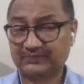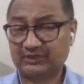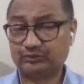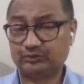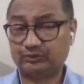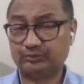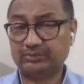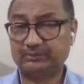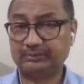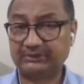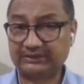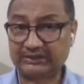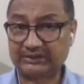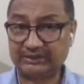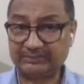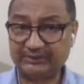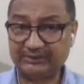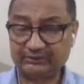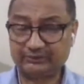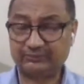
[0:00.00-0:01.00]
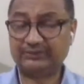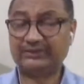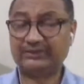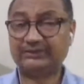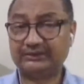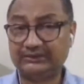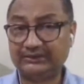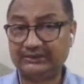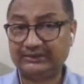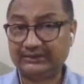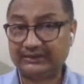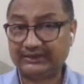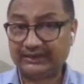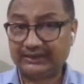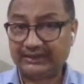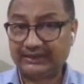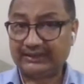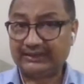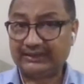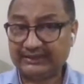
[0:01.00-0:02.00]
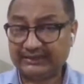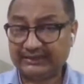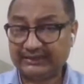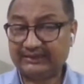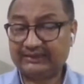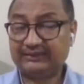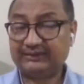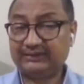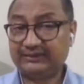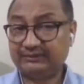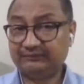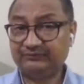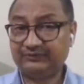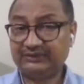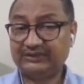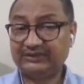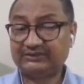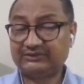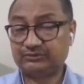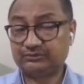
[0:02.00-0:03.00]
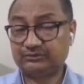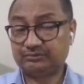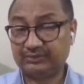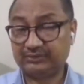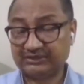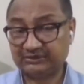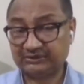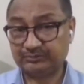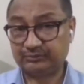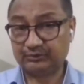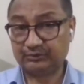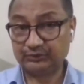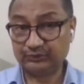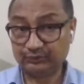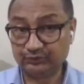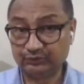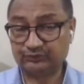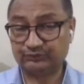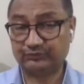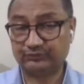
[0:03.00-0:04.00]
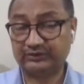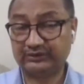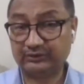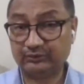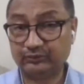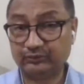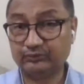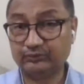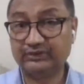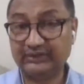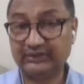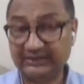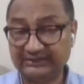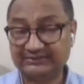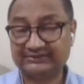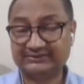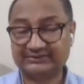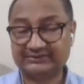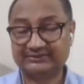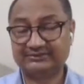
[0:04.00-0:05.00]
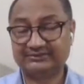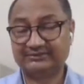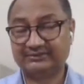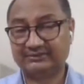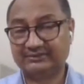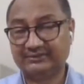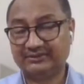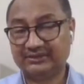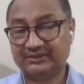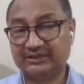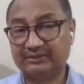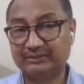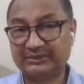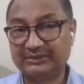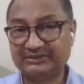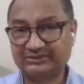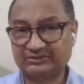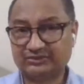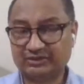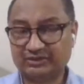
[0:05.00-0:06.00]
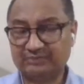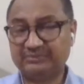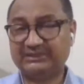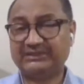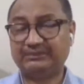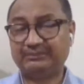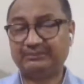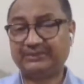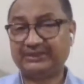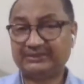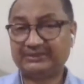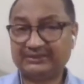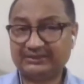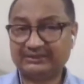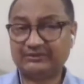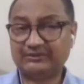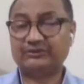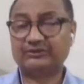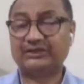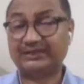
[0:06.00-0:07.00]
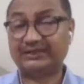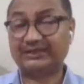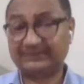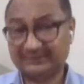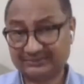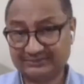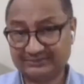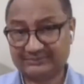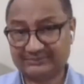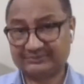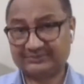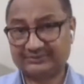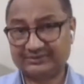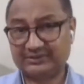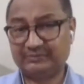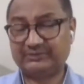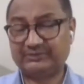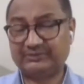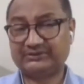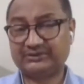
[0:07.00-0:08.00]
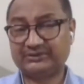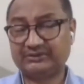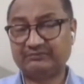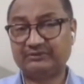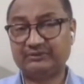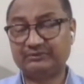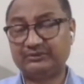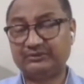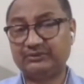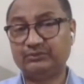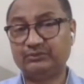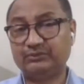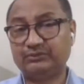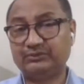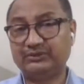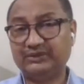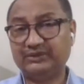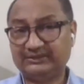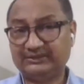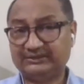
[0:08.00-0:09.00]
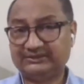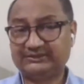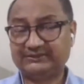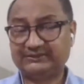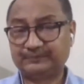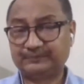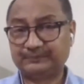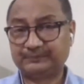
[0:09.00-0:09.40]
So people coming together. And then the village must produce for their own needs. They must not be dependent on others. They must develop their own needs.